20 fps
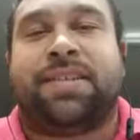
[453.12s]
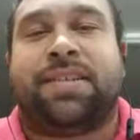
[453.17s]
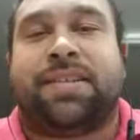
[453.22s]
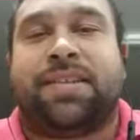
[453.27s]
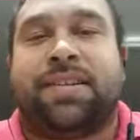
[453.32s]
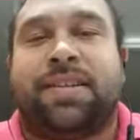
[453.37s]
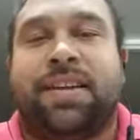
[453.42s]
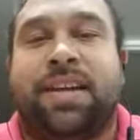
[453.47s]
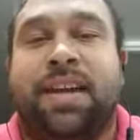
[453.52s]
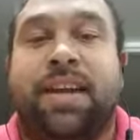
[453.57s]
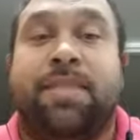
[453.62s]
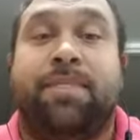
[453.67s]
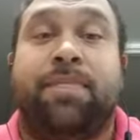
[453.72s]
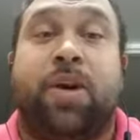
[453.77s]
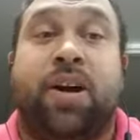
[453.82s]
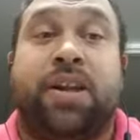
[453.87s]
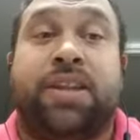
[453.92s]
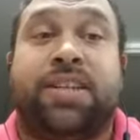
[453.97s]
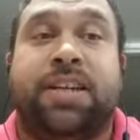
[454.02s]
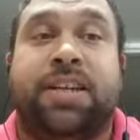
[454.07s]
in
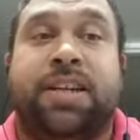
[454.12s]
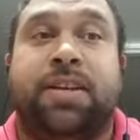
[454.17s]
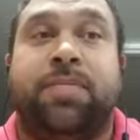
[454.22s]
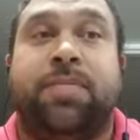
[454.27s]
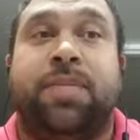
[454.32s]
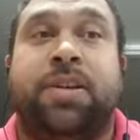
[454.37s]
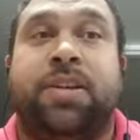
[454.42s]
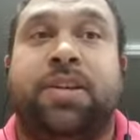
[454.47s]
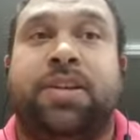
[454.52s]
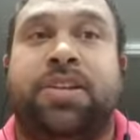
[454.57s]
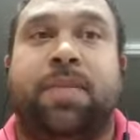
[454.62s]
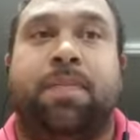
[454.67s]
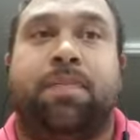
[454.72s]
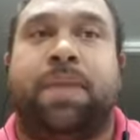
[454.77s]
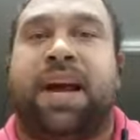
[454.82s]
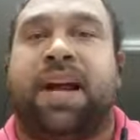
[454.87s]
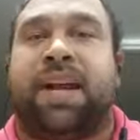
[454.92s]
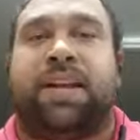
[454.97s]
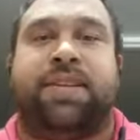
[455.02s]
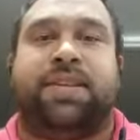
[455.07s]
my team to
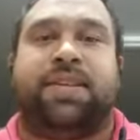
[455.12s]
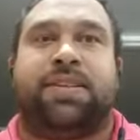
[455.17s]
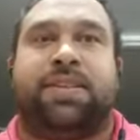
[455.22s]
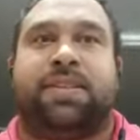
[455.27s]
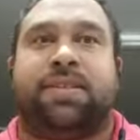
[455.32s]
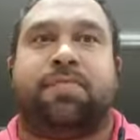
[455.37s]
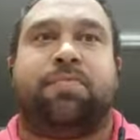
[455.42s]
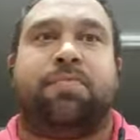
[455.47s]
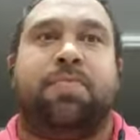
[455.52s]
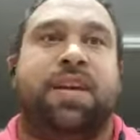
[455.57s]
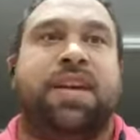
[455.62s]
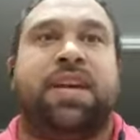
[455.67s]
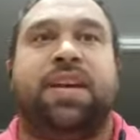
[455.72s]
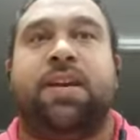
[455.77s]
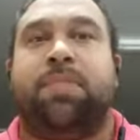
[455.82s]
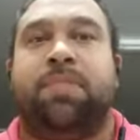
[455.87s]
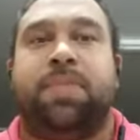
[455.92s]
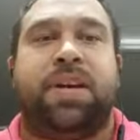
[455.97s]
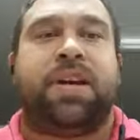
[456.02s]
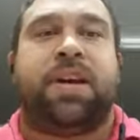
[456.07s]
balance me
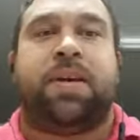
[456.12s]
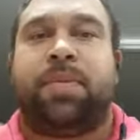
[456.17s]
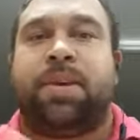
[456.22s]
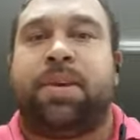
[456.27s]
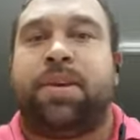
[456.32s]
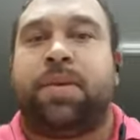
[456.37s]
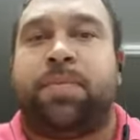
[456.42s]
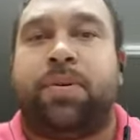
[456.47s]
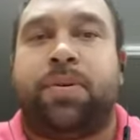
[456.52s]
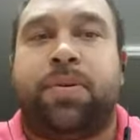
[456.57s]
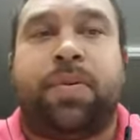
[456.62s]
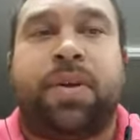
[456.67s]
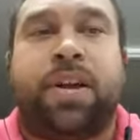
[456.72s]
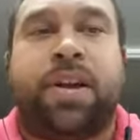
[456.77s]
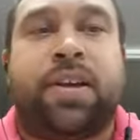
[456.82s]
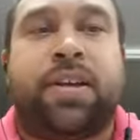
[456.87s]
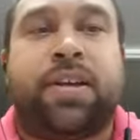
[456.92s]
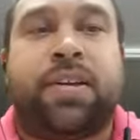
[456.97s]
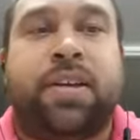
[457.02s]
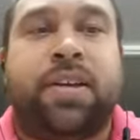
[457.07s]
becoming a ball runner.
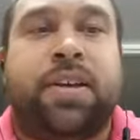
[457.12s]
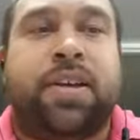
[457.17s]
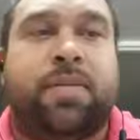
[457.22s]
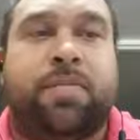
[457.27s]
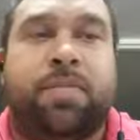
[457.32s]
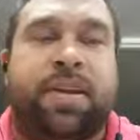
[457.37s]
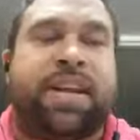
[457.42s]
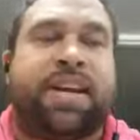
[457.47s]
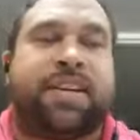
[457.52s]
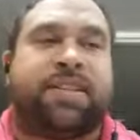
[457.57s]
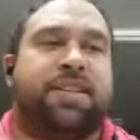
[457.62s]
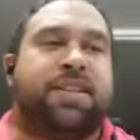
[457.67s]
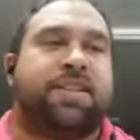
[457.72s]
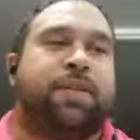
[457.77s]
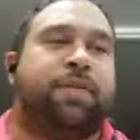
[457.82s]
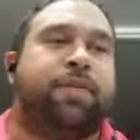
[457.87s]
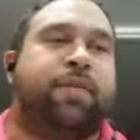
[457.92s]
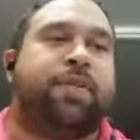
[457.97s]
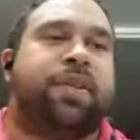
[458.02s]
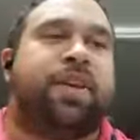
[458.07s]
But that's a
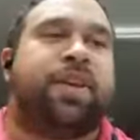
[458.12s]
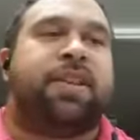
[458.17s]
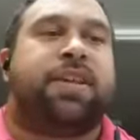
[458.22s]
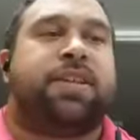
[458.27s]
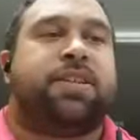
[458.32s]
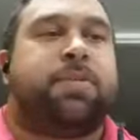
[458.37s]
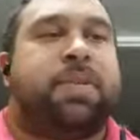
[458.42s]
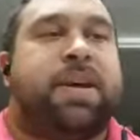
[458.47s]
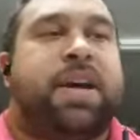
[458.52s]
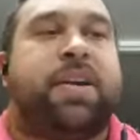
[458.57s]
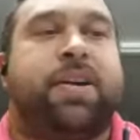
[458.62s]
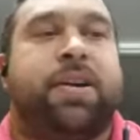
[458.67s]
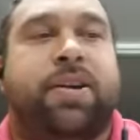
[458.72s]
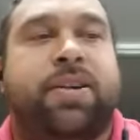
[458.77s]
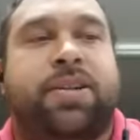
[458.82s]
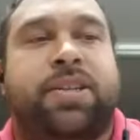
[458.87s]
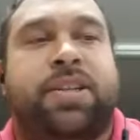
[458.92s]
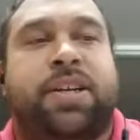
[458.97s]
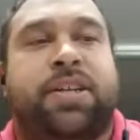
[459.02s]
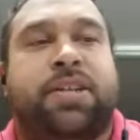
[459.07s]
different thing. That's about
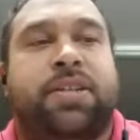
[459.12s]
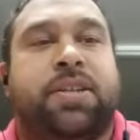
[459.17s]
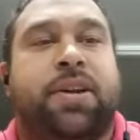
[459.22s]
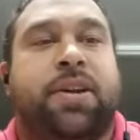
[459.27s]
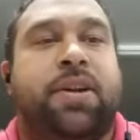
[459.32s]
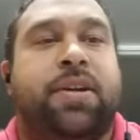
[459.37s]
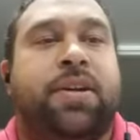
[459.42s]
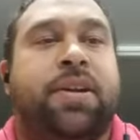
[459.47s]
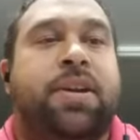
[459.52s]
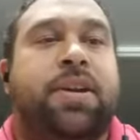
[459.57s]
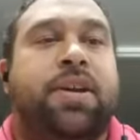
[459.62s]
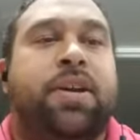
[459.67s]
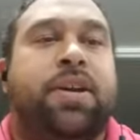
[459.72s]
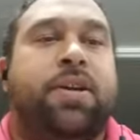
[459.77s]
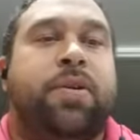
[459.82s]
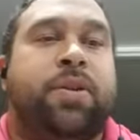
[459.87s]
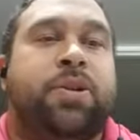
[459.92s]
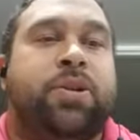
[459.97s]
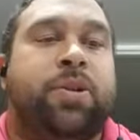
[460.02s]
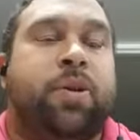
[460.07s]
coaching. So
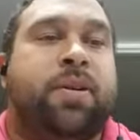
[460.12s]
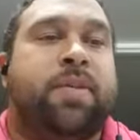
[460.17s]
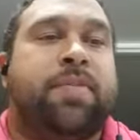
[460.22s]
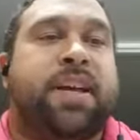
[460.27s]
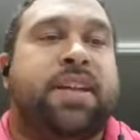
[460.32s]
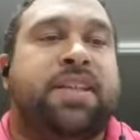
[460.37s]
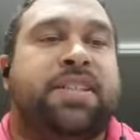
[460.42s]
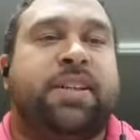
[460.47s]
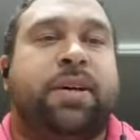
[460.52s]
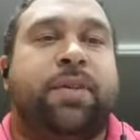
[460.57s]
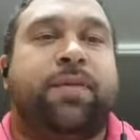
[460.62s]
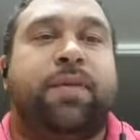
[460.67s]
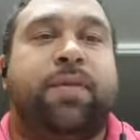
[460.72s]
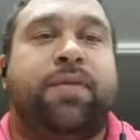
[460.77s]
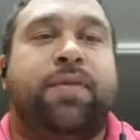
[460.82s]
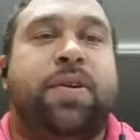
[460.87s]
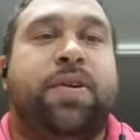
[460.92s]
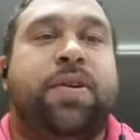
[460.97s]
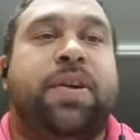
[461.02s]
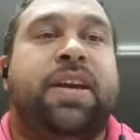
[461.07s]
we're talking about
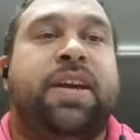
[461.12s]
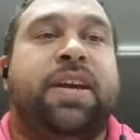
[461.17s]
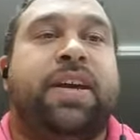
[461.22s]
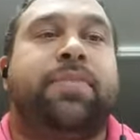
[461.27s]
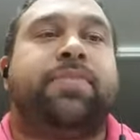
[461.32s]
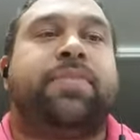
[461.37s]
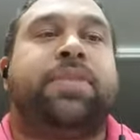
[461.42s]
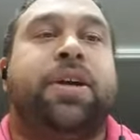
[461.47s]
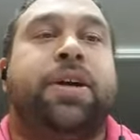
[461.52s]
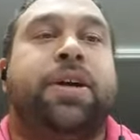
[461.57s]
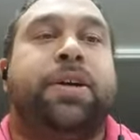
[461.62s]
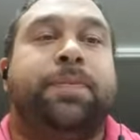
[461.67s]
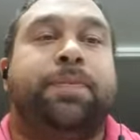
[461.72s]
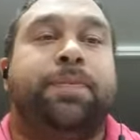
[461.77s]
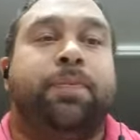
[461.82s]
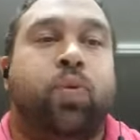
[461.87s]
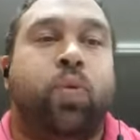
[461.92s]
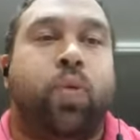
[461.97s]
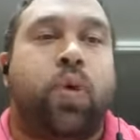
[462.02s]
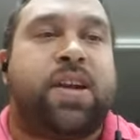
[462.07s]
self-review here. So
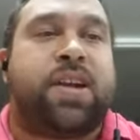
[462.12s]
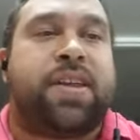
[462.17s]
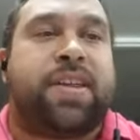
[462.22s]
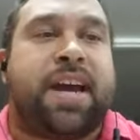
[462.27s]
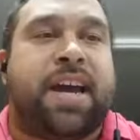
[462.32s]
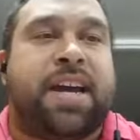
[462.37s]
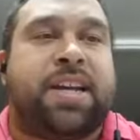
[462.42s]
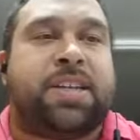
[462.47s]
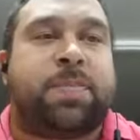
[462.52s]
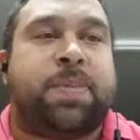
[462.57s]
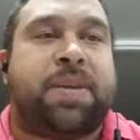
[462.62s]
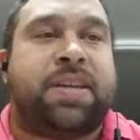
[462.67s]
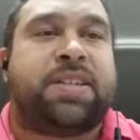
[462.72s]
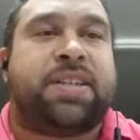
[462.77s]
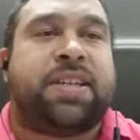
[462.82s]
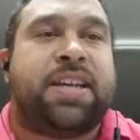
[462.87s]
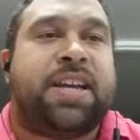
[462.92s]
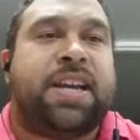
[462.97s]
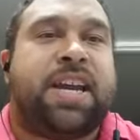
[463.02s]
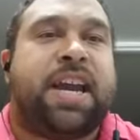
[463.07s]
what are the aspects of
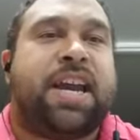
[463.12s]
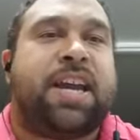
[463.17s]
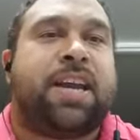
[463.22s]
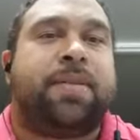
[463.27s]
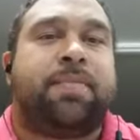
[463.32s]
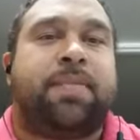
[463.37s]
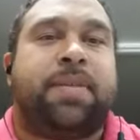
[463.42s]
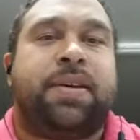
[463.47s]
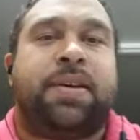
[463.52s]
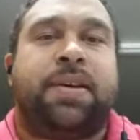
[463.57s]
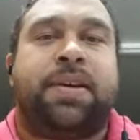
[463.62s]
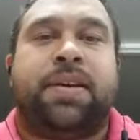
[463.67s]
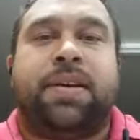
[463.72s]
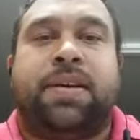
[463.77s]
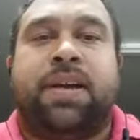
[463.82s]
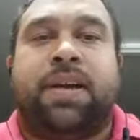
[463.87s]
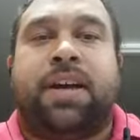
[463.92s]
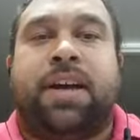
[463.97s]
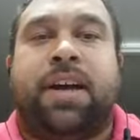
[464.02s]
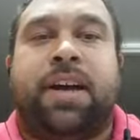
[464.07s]
your game?
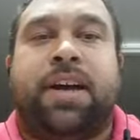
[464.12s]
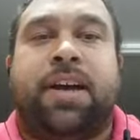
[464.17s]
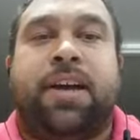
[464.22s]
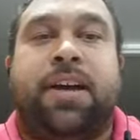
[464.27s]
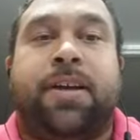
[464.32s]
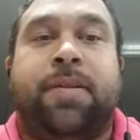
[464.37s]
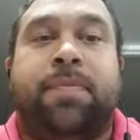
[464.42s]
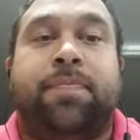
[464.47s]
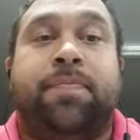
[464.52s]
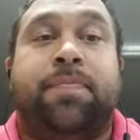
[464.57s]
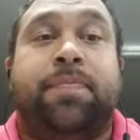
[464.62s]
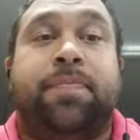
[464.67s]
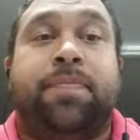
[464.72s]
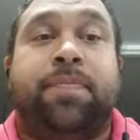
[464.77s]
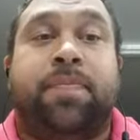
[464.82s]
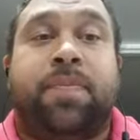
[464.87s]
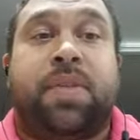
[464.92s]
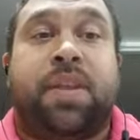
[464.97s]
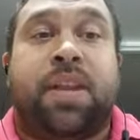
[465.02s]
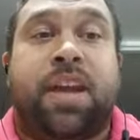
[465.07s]

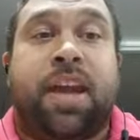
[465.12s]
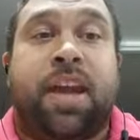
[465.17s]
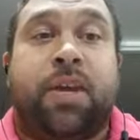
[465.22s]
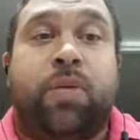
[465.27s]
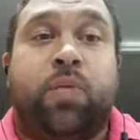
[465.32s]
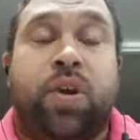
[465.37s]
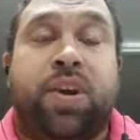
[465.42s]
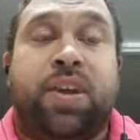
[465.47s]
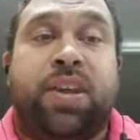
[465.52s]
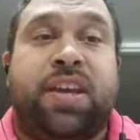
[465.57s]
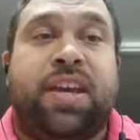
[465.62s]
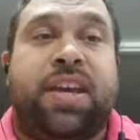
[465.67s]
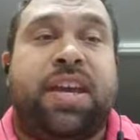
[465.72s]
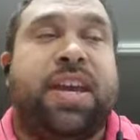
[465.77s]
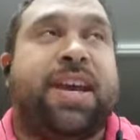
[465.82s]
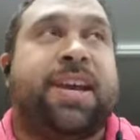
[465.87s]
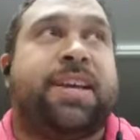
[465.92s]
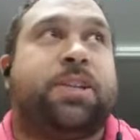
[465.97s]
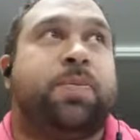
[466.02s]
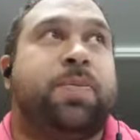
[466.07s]
And what are the key
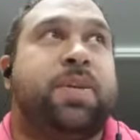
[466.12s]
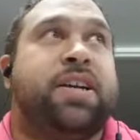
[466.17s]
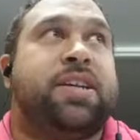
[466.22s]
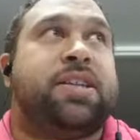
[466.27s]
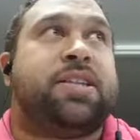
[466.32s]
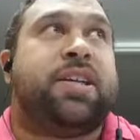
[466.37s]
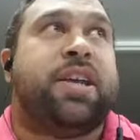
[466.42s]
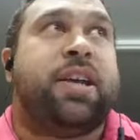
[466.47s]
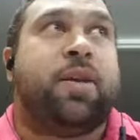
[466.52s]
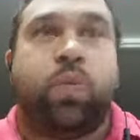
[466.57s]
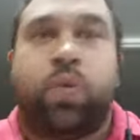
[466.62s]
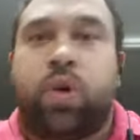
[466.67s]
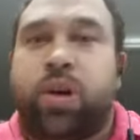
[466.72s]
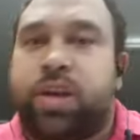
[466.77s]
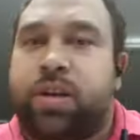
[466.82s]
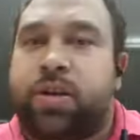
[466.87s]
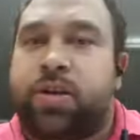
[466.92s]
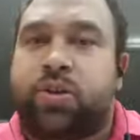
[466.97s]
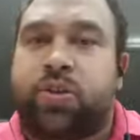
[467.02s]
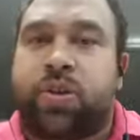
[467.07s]
aspects? And what are
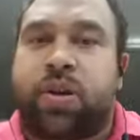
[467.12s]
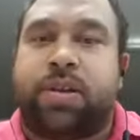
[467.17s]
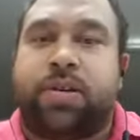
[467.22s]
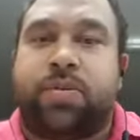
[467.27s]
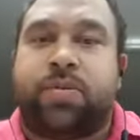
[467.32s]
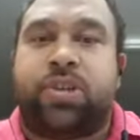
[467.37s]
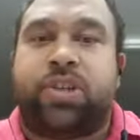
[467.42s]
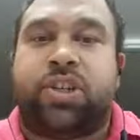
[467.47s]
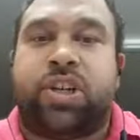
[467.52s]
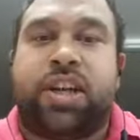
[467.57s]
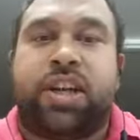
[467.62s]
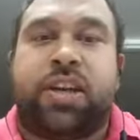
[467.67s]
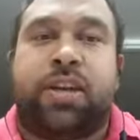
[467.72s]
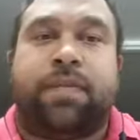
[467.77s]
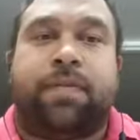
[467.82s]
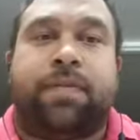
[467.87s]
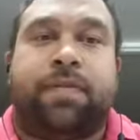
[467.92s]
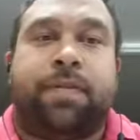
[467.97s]
you trying to achieve?